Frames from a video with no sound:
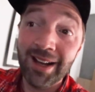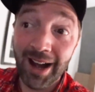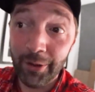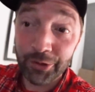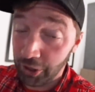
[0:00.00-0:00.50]

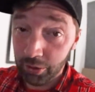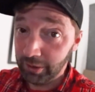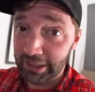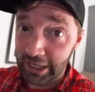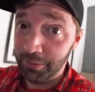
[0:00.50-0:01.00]
I would
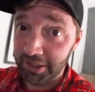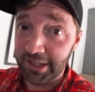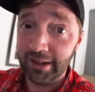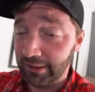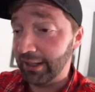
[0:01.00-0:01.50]
totally keep this
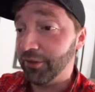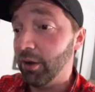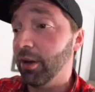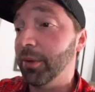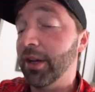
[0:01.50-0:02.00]
day in life going,